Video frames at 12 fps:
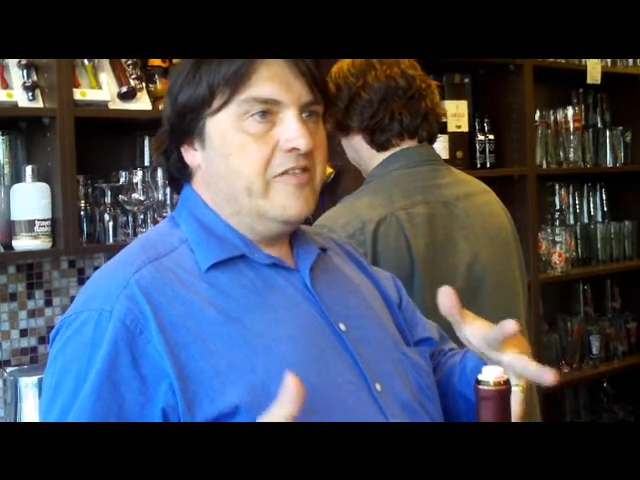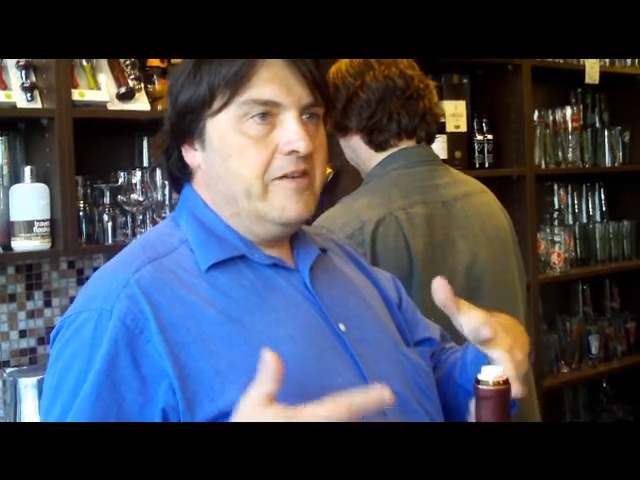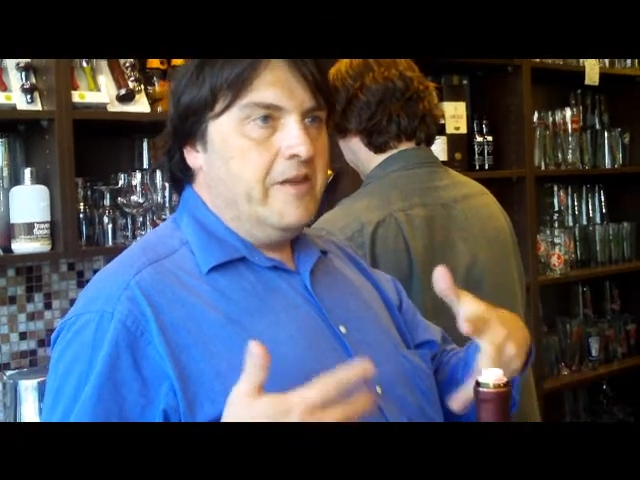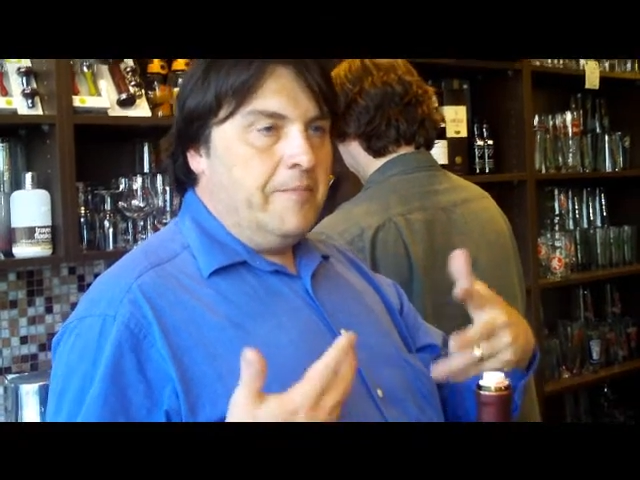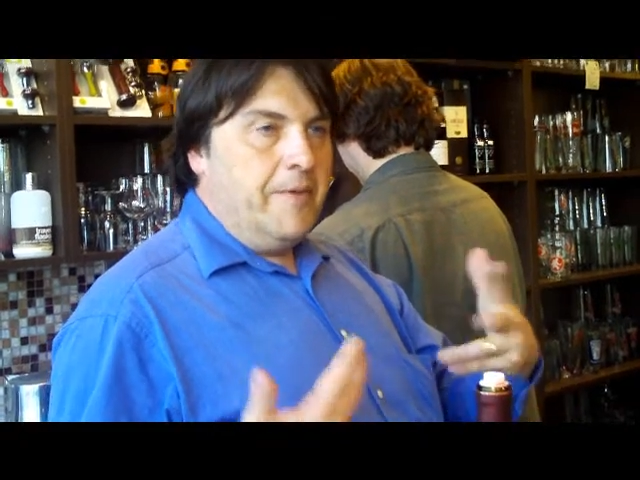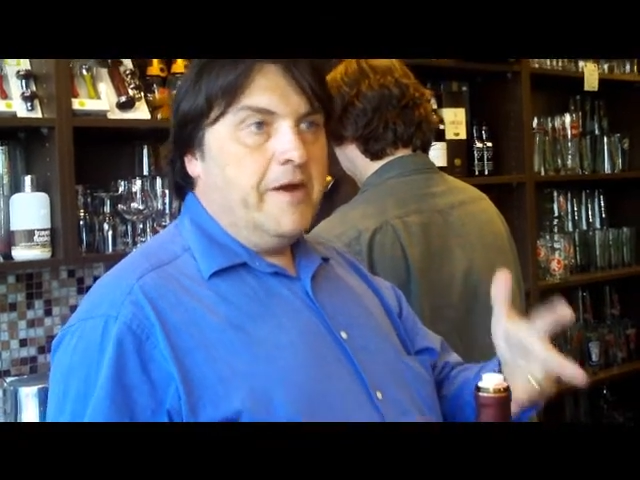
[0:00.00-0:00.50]
and
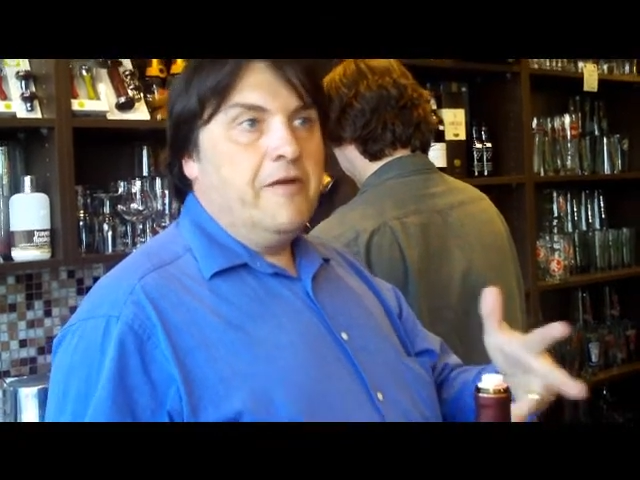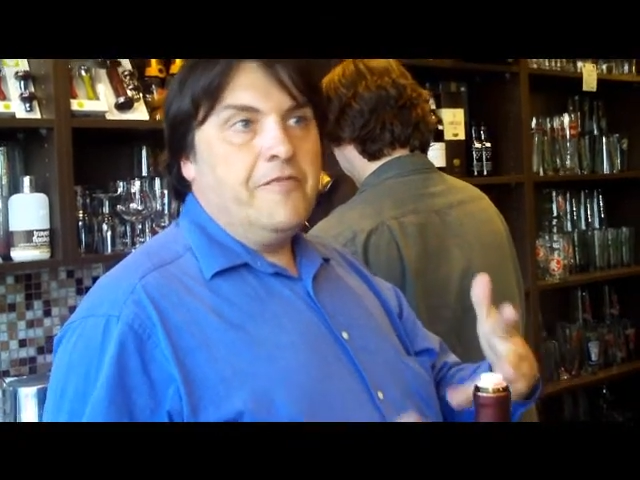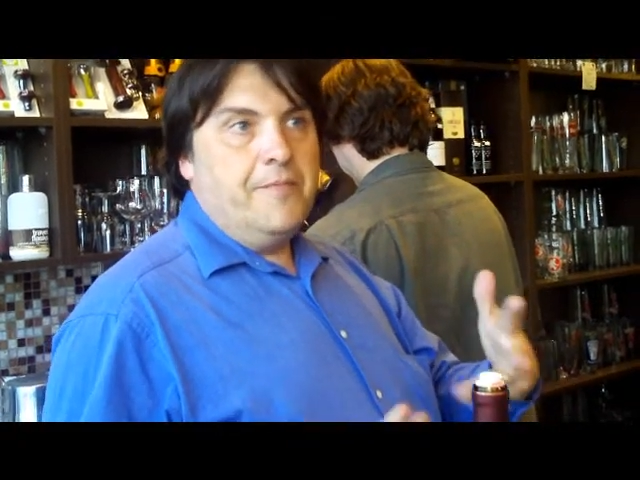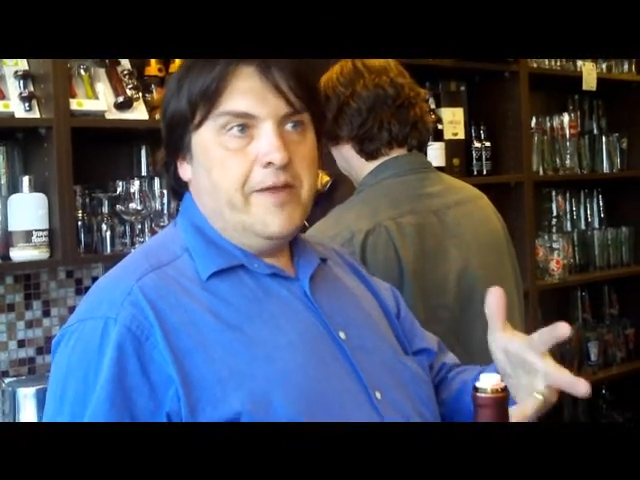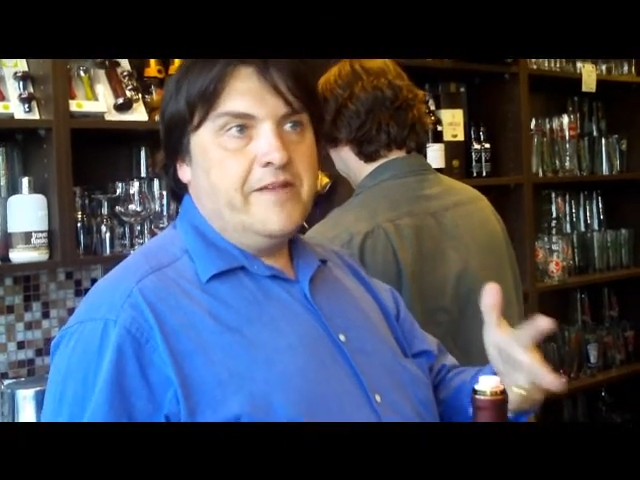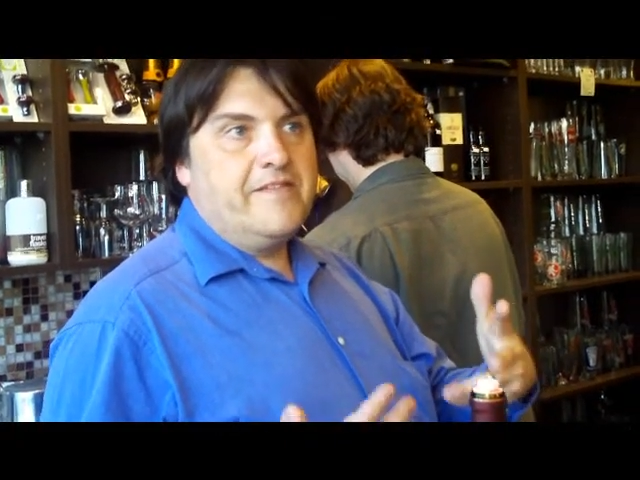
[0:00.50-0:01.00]
it barrel
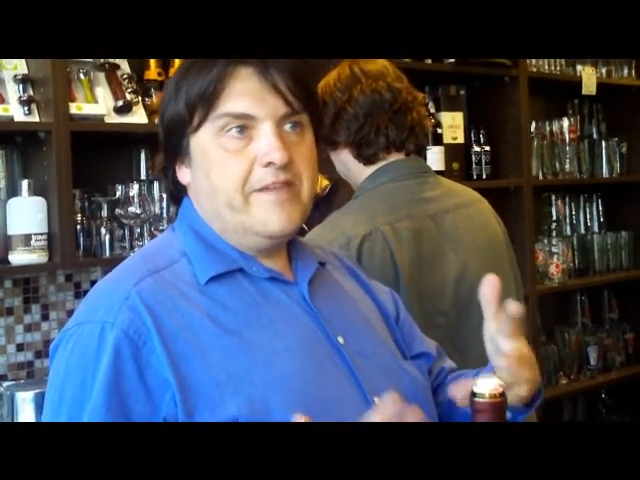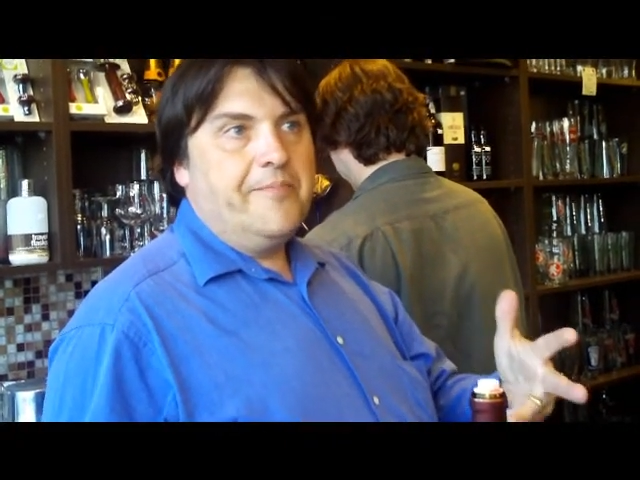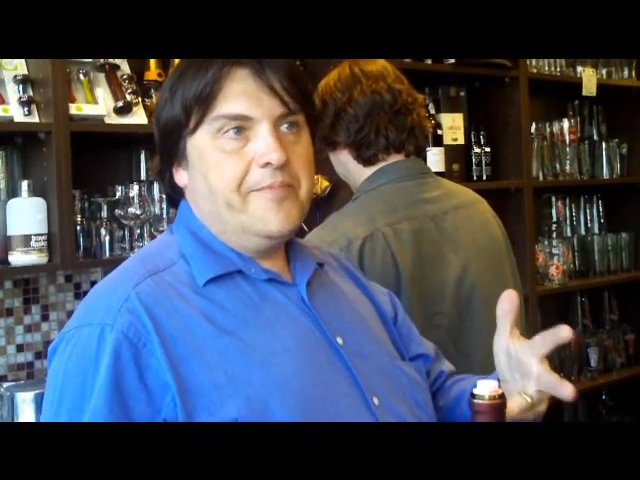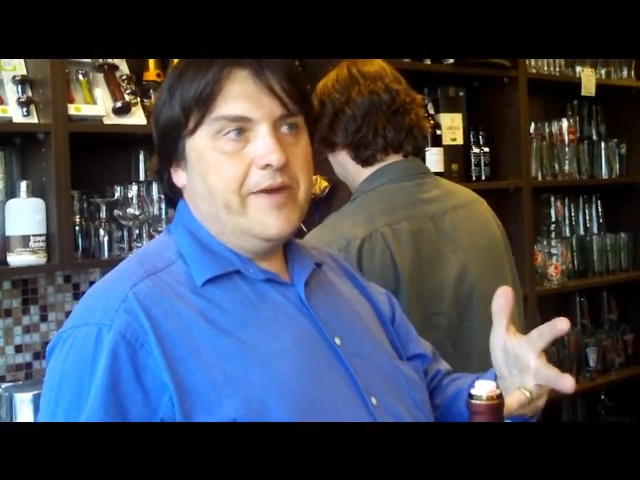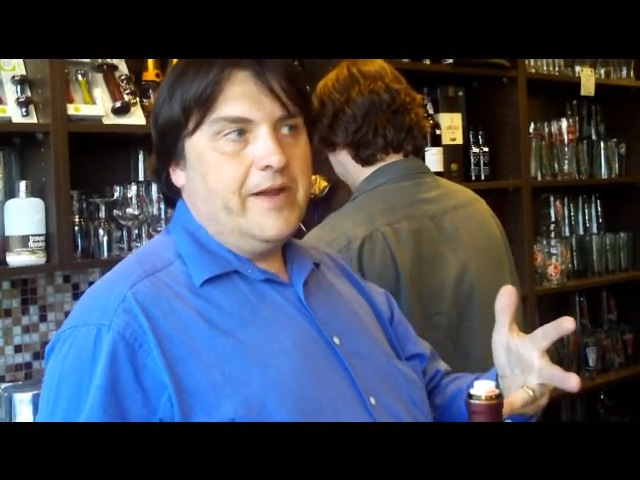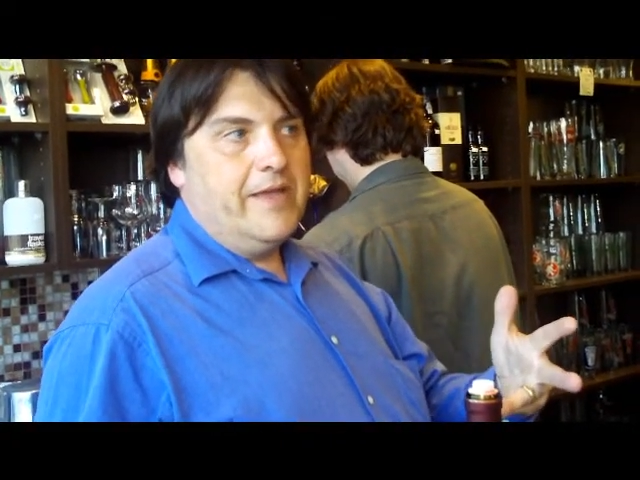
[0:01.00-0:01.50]
ferments
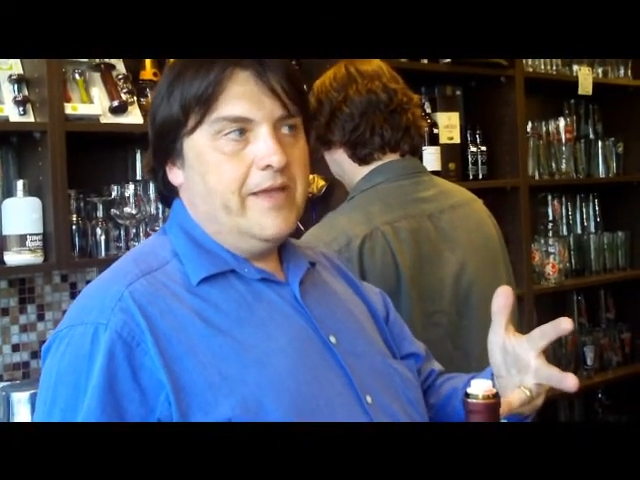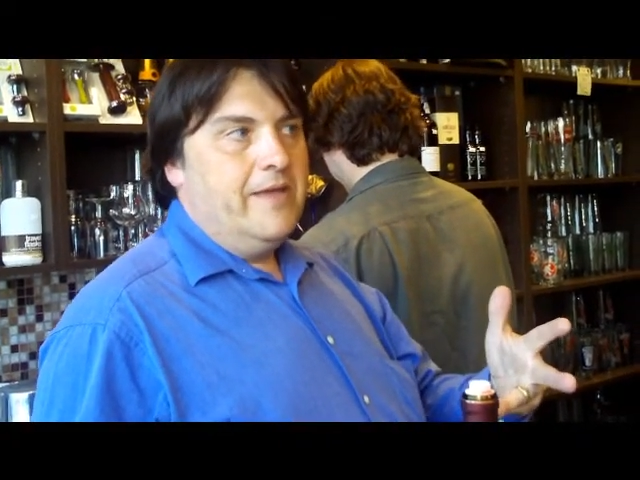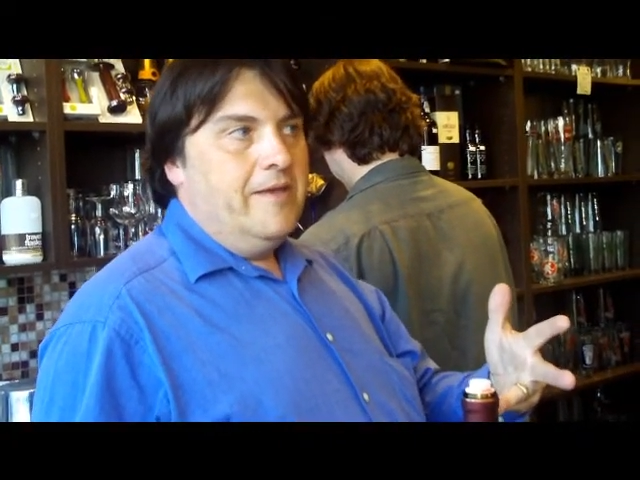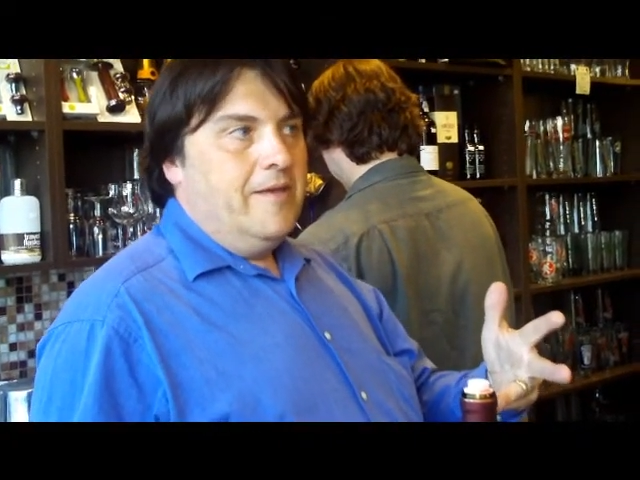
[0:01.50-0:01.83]
separately